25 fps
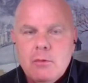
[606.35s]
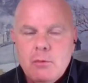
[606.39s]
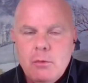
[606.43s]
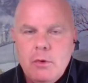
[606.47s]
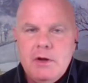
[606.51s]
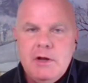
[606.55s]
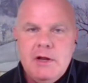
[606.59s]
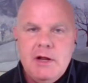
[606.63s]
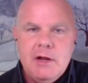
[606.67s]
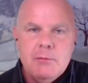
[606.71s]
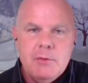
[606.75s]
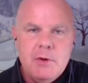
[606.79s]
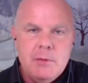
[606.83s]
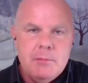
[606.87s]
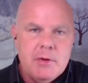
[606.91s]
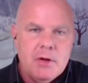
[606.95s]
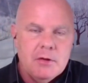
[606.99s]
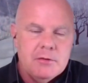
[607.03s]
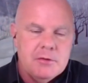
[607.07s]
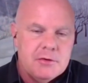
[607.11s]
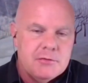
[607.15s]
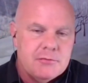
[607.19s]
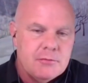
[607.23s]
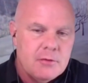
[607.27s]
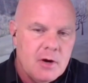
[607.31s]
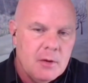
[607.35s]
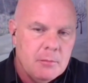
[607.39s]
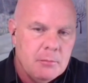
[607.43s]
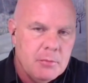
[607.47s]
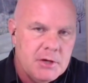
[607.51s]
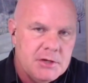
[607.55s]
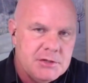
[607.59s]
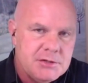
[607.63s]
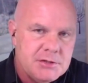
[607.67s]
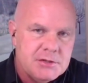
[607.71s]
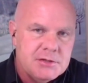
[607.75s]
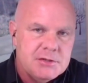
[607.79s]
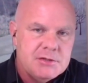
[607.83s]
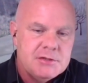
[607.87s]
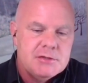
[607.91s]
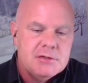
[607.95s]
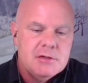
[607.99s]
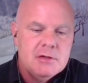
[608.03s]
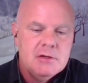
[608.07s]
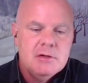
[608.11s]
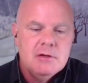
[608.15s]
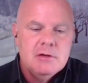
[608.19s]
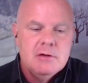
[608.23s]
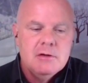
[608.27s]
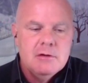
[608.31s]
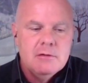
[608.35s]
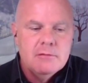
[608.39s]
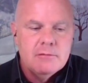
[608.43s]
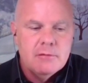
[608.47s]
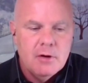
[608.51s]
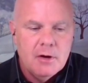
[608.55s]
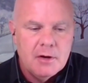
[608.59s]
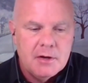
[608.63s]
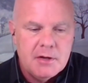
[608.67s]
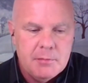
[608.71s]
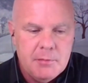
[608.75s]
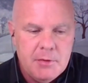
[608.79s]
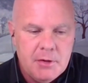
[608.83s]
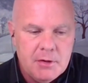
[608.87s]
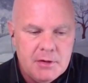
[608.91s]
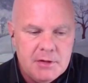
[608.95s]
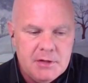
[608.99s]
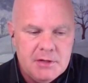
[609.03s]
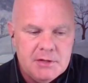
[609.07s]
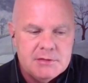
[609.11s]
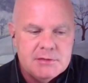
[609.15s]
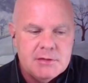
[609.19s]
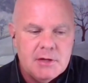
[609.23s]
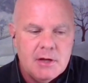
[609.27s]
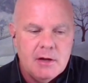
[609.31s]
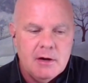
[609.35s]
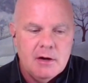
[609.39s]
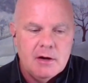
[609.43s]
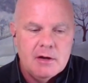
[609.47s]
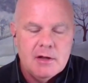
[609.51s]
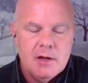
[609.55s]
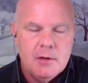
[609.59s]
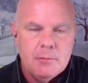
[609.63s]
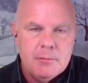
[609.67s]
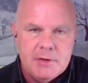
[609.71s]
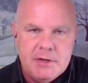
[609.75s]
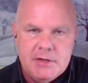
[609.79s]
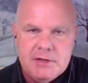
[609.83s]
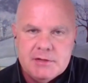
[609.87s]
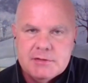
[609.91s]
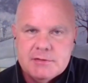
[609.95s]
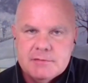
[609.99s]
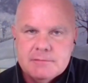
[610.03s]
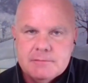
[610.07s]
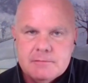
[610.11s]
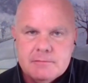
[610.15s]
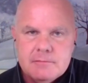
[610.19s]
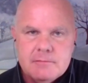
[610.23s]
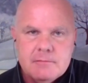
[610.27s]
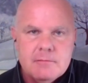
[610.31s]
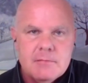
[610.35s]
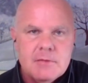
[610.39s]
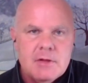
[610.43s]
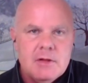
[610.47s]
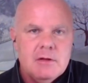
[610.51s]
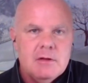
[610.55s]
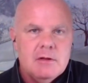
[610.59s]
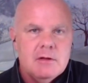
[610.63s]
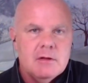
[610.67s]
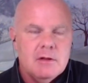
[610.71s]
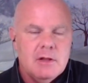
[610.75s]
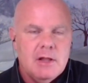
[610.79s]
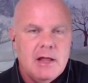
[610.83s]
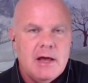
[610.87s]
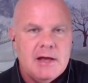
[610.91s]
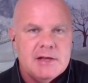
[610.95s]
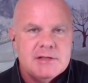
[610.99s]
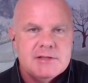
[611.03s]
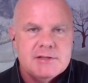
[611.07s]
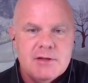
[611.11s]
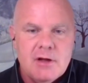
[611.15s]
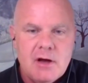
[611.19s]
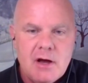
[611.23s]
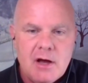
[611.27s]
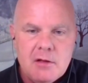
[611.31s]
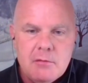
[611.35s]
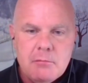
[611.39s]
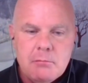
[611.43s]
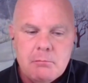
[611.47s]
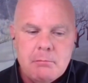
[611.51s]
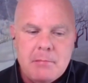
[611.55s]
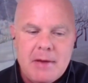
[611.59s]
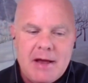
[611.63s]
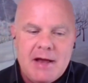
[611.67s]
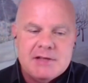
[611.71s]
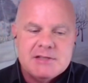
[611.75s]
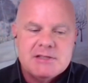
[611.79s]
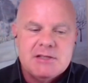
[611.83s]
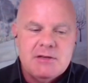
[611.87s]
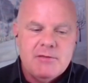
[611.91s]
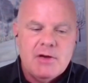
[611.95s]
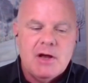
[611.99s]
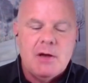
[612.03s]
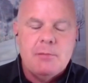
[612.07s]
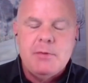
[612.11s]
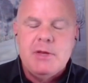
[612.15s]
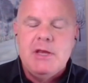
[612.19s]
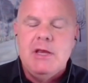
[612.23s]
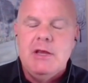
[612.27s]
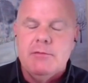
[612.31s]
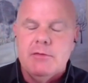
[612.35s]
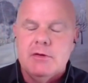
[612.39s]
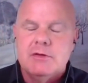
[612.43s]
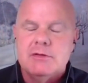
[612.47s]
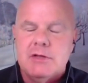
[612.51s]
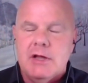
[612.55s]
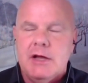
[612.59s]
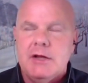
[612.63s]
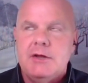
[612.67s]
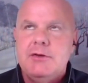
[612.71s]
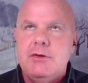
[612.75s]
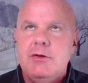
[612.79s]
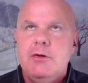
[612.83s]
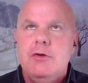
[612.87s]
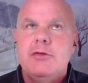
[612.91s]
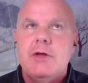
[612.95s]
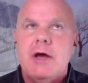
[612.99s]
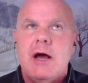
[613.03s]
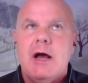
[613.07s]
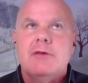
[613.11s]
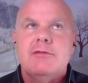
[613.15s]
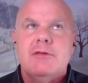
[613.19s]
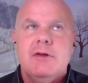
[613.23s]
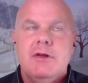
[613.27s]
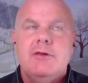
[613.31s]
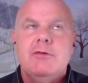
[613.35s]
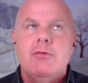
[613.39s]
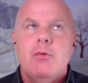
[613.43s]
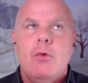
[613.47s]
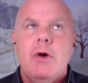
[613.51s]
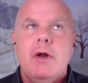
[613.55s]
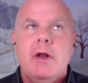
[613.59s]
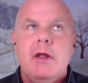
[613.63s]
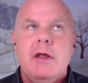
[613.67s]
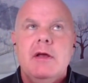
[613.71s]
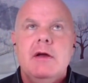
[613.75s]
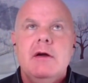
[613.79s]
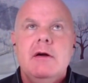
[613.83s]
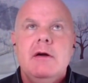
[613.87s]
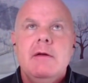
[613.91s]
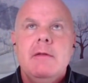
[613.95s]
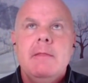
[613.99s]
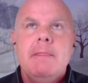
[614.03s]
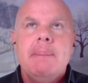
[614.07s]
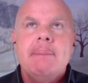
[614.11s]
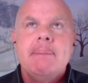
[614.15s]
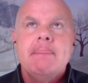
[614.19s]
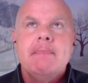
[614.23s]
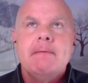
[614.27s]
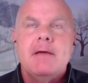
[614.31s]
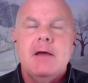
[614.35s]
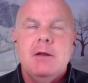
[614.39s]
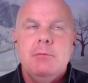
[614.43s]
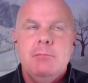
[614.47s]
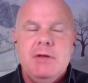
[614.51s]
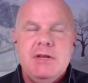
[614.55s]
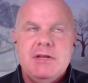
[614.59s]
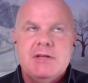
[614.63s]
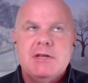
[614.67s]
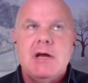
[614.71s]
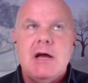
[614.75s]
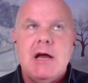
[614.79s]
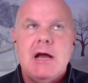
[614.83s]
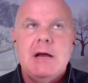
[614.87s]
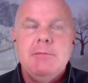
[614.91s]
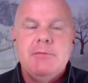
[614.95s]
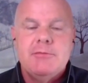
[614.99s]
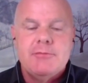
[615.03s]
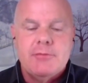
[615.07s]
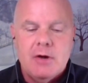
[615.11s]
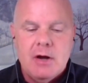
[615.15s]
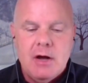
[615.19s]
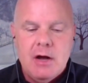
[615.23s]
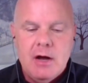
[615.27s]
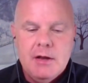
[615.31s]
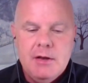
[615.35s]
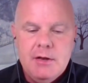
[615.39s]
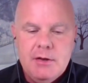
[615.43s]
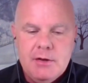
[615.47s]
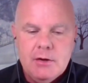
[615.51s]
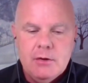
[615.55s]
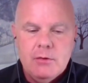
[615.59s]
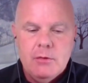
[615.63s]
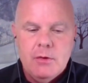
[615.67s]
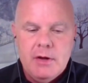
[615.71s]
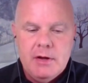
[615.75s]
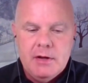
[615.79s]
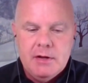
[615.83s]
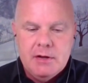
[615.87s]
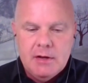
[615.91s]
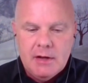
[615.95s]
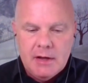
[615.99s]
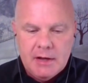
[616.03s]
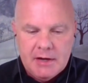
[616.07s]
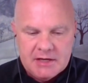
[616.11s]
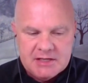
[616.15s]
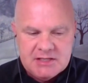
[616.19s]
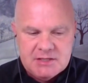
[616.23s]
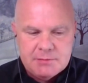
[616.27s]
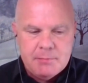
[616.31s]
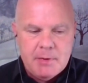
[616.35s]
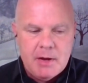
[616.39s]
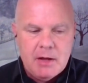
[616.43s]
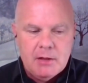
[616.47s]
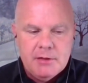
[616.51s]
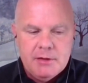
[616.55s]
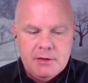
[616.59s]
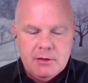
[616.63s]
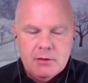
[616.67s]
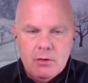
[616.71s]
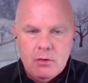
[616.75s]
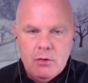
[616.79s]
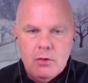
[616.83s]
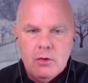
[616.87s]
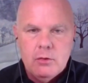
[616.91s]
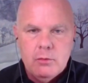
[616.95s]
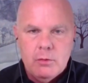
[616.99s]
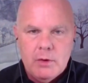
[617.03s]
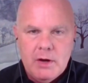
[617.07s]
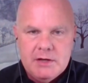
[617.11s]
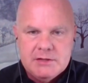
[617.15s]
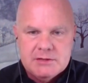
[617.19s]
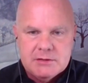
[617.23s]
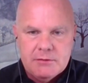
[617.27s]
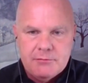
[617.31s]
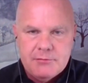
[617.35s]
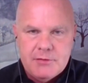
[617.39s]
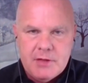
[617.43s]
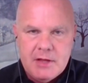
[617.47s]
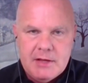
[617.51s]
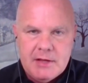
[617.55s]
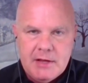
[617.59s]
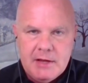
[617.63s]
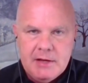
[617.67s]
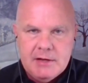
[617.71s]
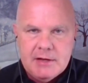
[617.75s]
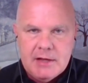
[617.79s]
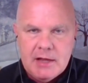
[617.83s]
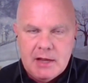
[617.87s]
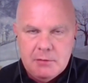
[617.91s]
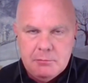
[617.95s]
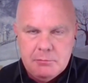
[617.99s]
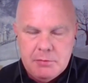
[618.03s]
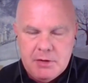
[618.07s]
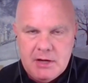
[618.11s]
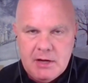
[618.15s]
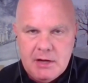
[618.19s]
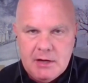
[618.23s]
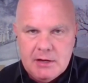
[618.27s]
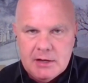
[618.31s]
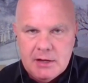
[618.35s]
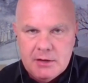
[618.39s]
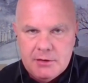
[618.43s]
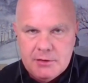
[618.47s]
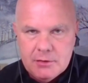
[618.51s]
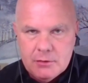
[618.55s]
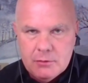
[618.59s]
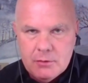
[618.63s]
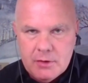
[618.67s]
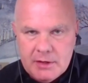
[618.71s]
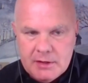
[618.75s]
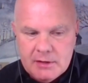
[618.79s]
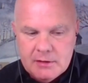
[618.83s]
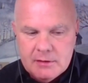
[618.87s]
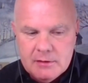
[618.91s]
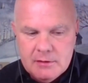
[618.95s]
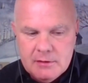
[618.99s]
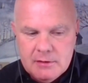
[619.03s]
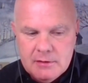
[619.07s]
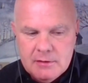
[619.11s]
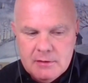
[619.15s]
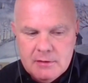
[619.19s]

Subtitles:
We need rebuilders for our bridges, for our communities, and our companies. Last thought, massive upheavals like 2020 can be times for undoing and expelling old ways of thinking and being and doing.